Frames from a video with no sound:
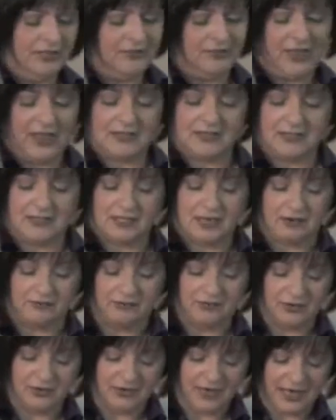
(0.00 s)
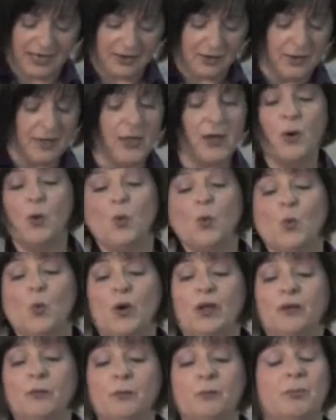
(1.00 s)
love that stuff. Okay.
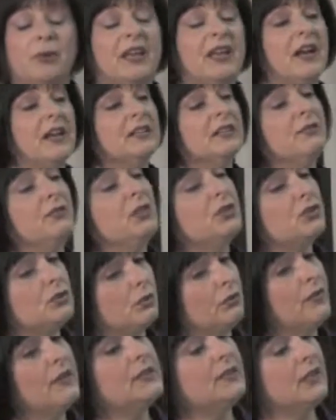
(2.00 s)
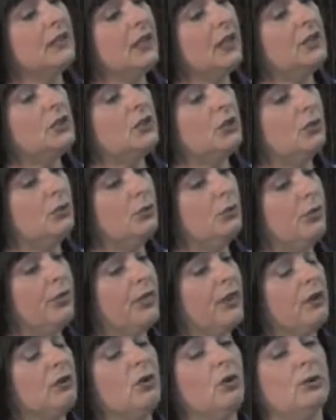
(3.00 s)
Well, because of the surveys that they do,
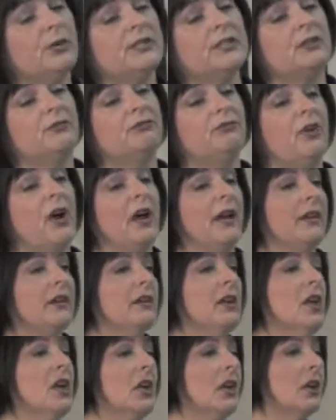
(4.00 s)
their goal is to find